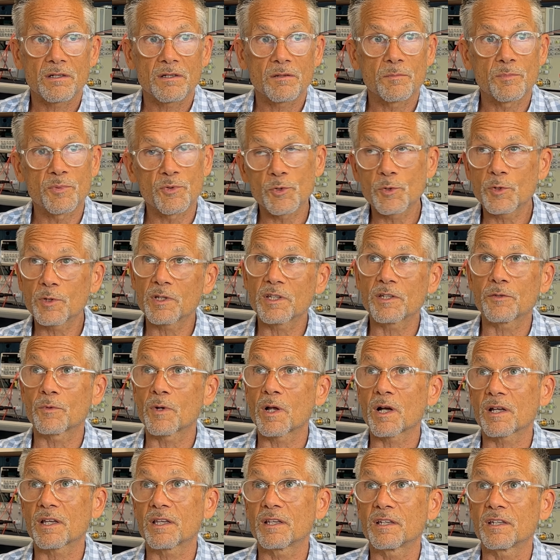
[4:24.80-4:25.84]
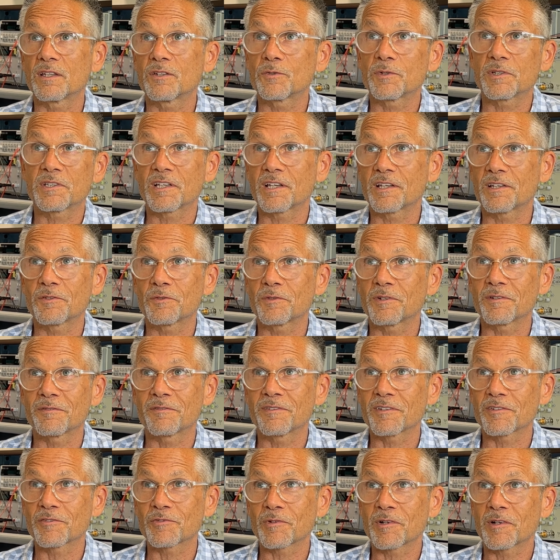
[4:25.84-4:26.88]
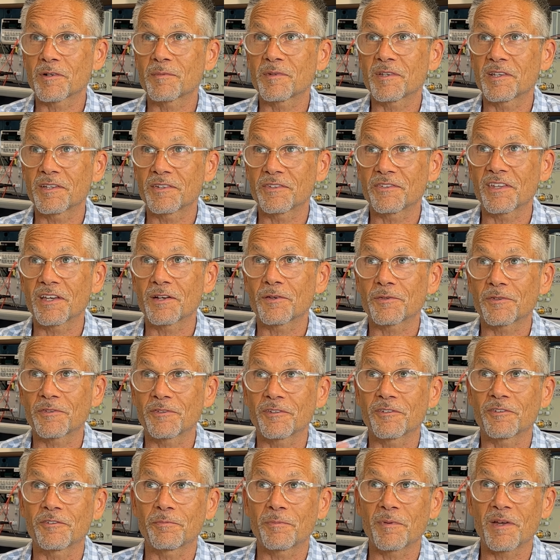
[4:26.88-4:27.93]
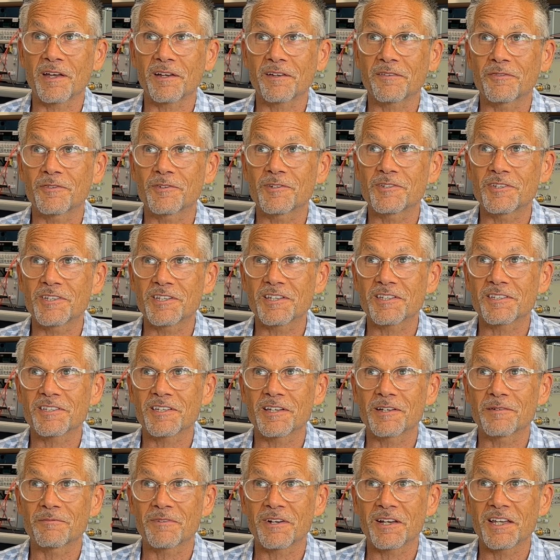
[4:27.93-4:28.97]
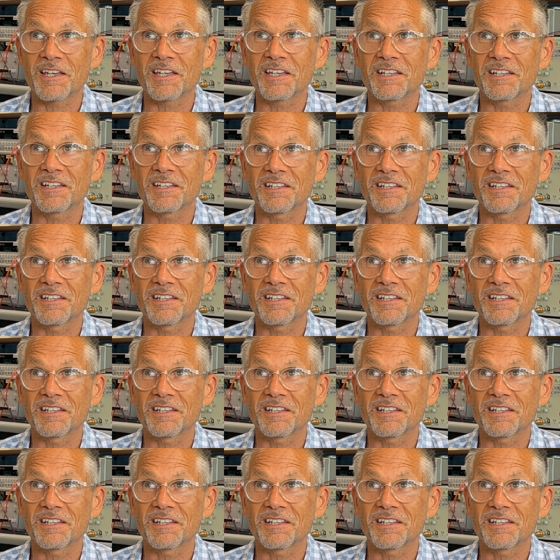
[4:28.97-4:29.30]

brutally rugged into a 10-to-1 Visuar because that was the spec for GSM, right?